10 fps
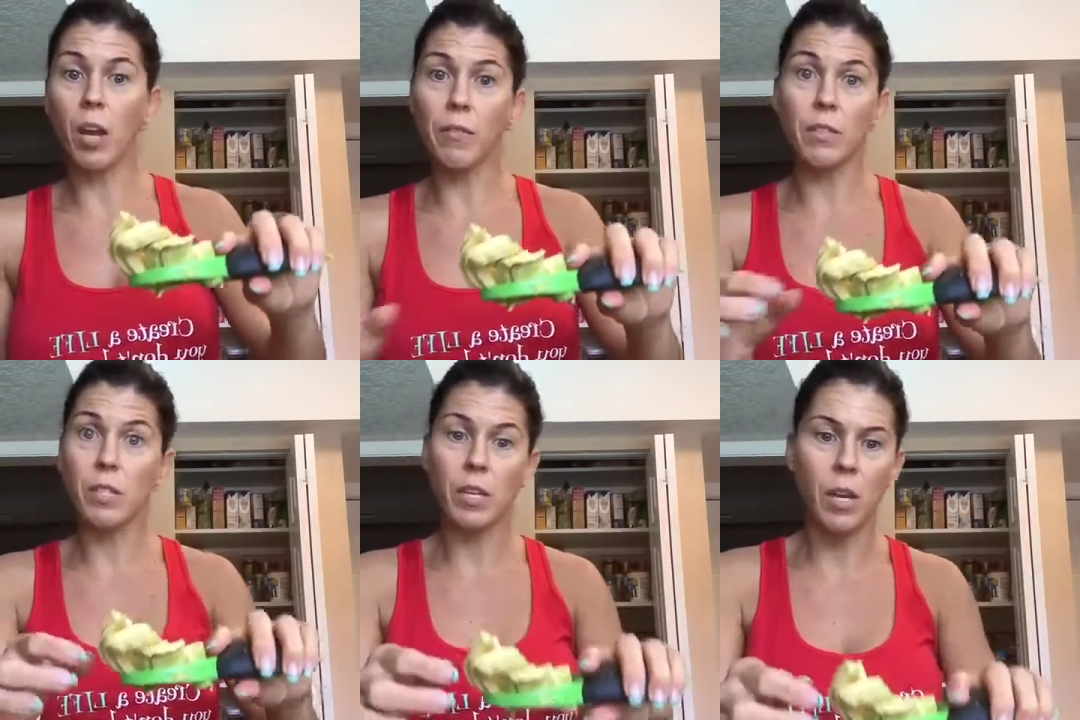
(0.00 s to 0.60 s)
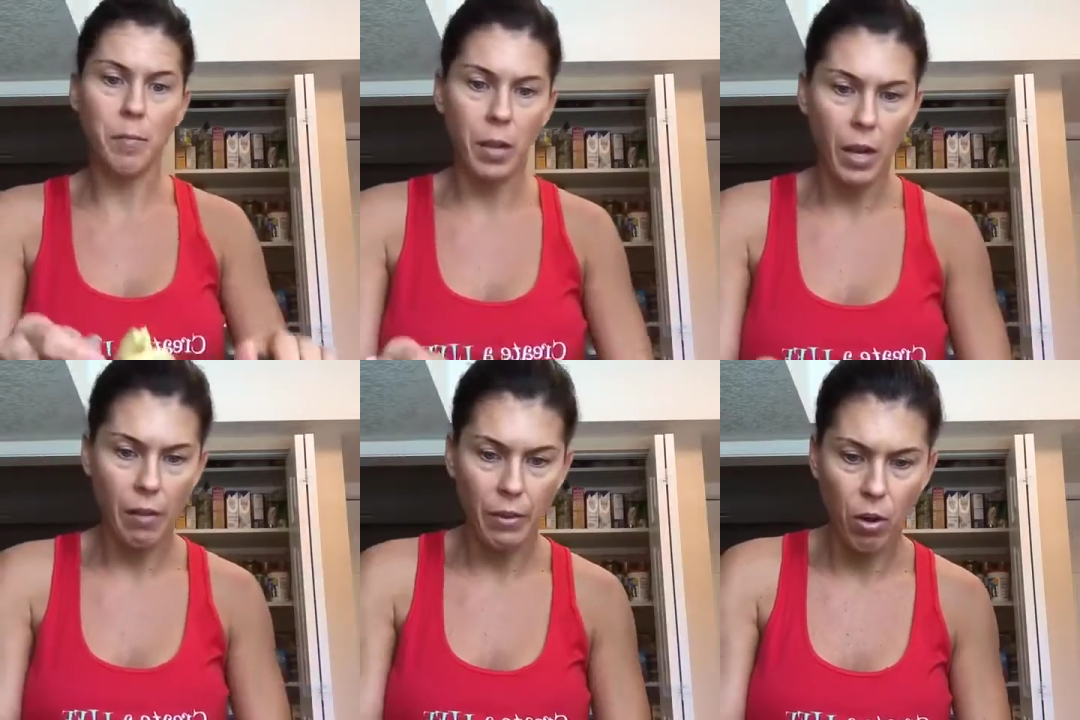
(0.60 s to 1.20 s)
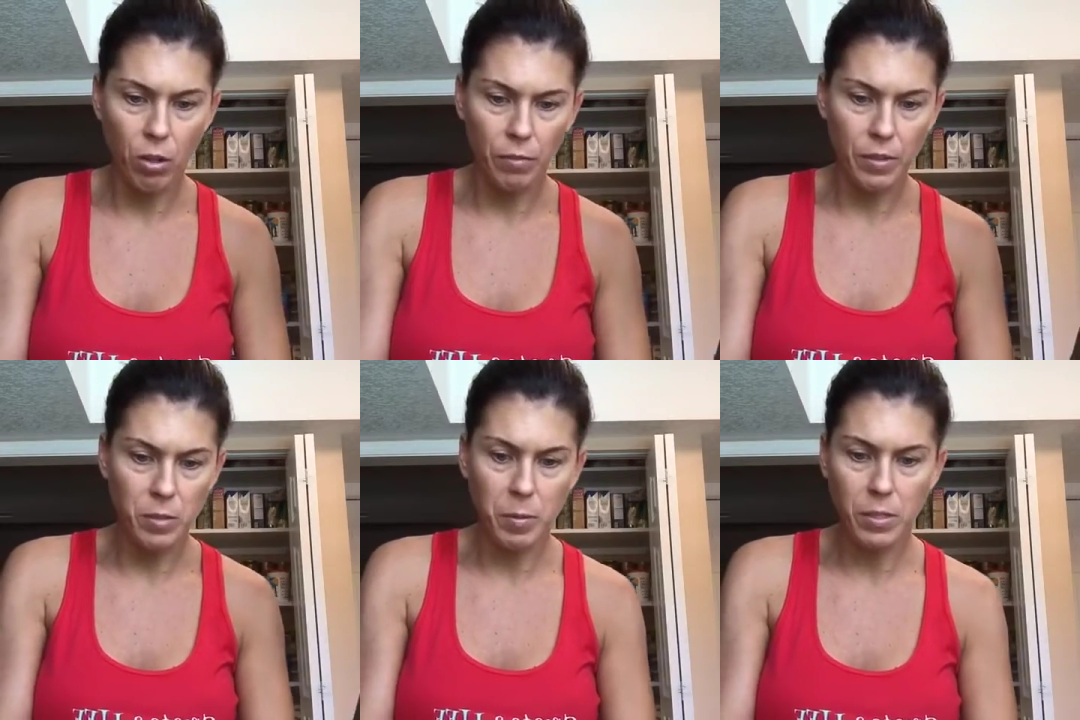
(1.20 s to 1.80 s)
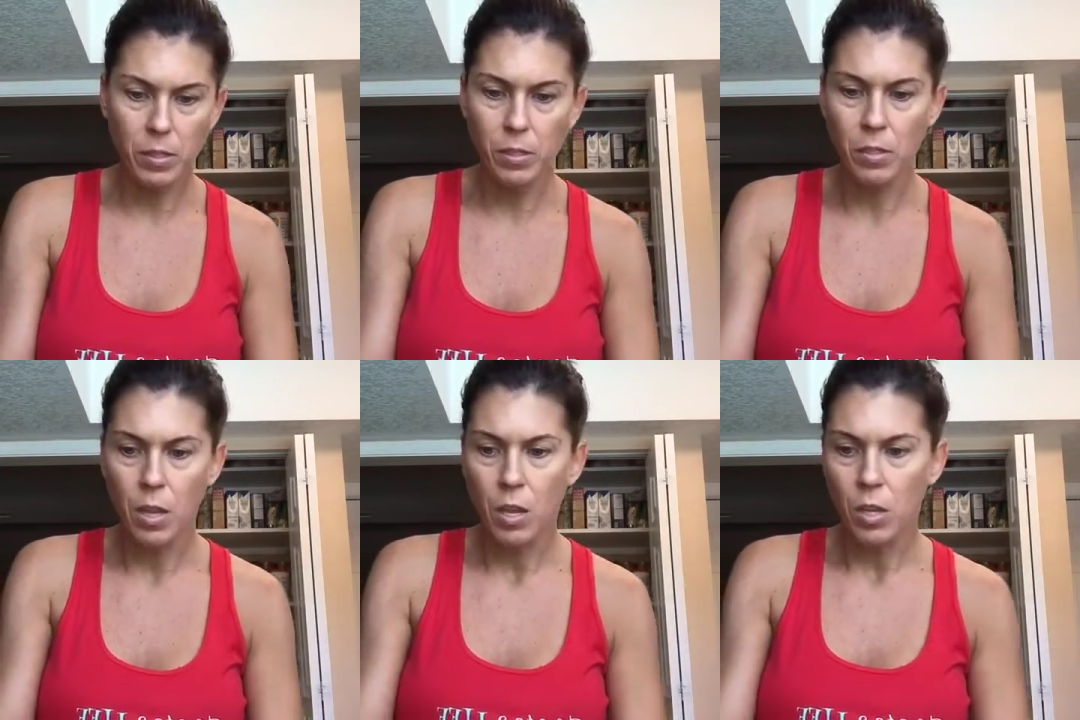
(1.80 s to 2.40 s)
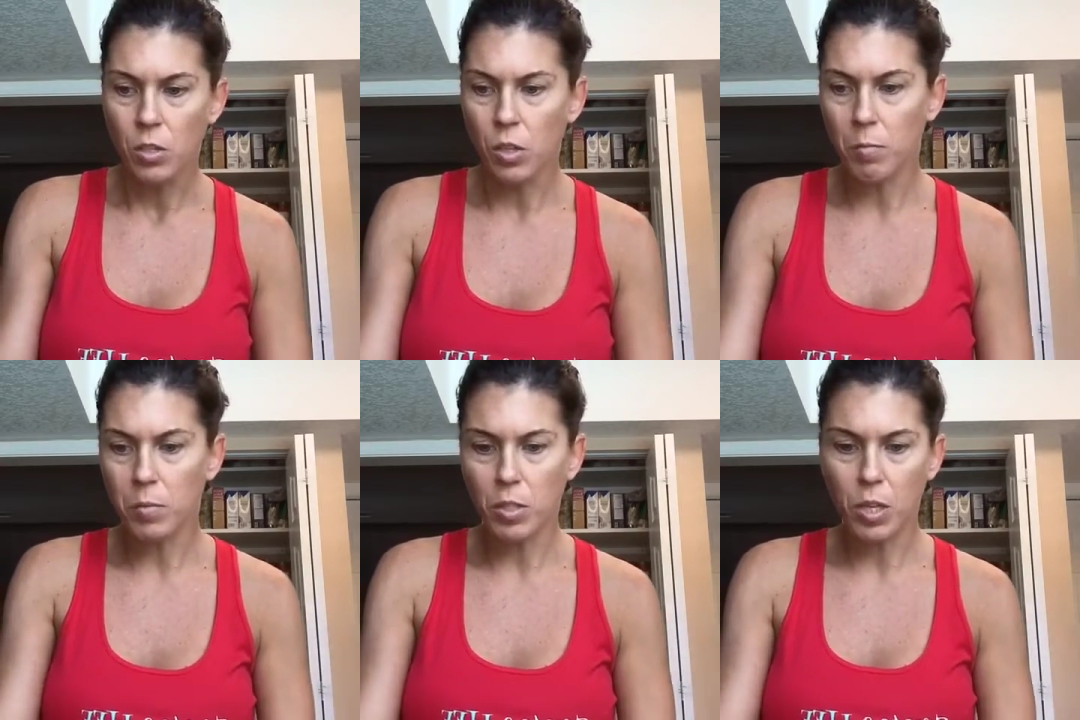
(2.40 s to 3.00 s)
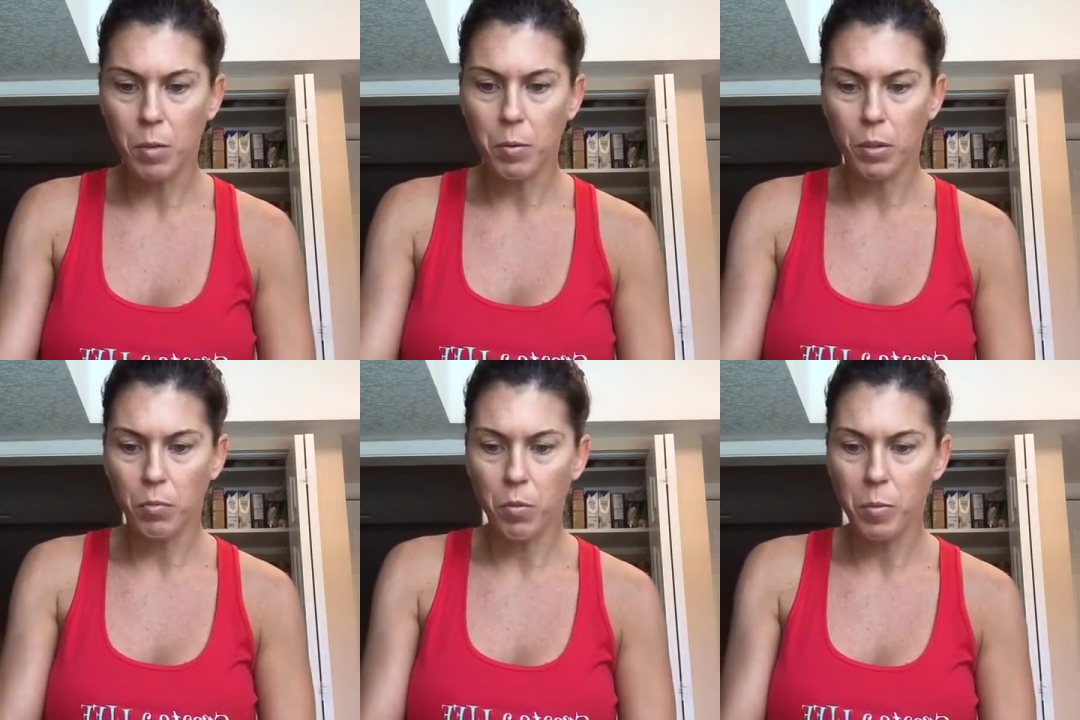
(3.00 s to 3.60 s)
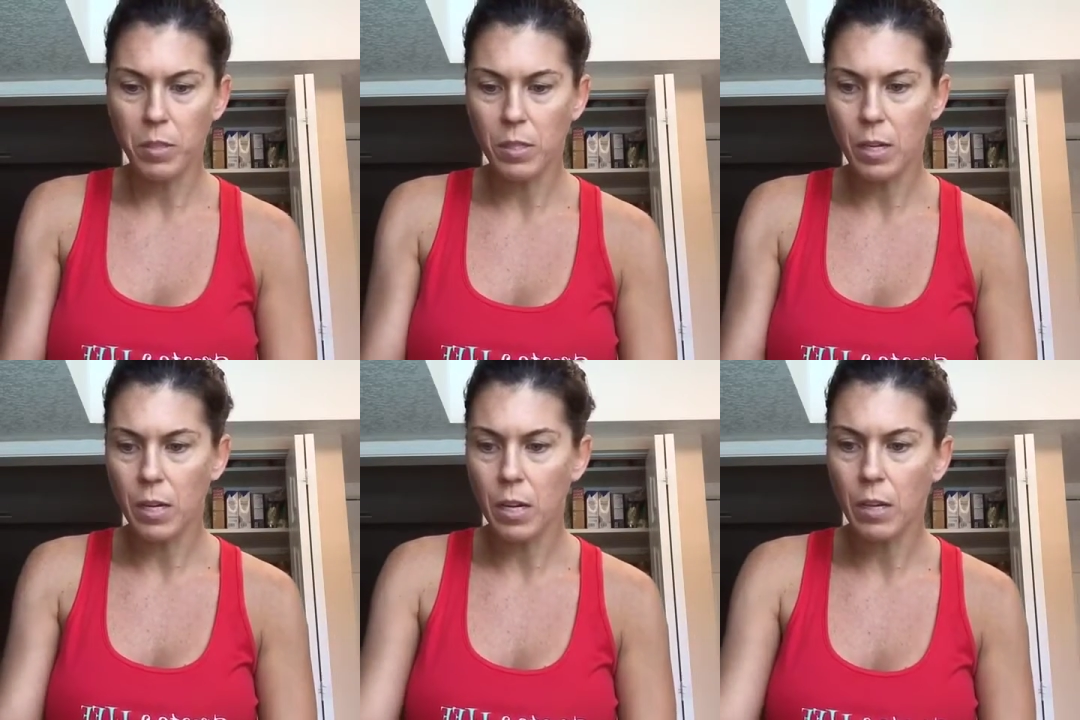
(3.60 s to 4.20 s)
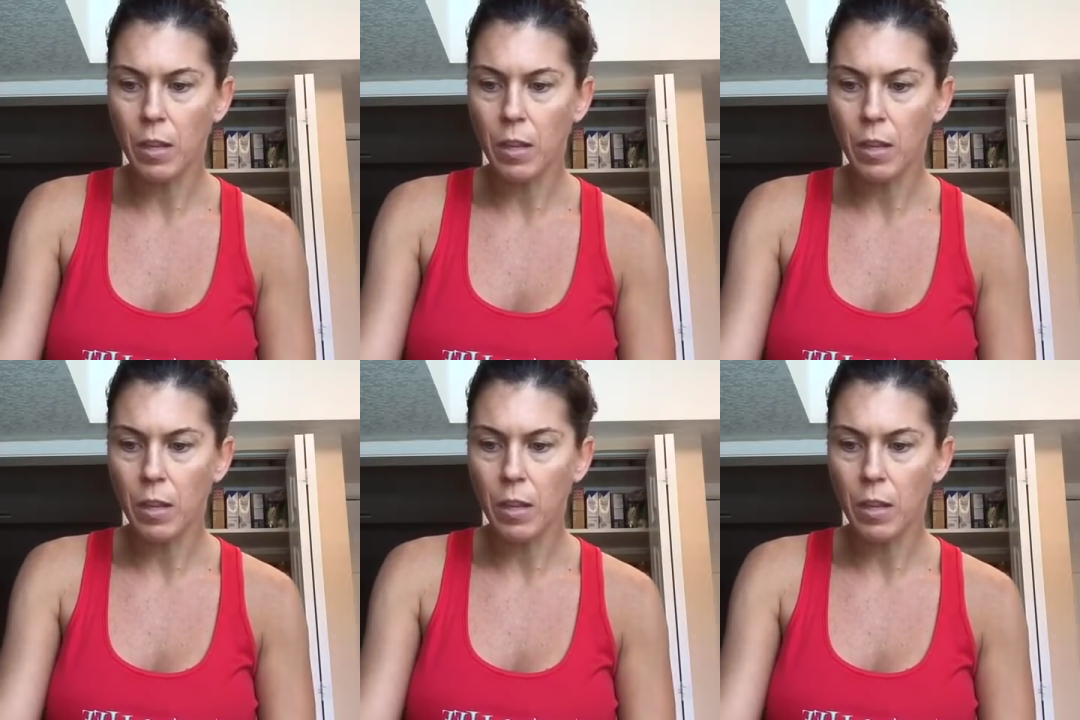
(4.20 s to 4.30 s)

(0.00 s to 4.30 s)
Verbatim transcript: Obviously, I'm not having all of these pieces, so I'm just gonna put the few pieces I need.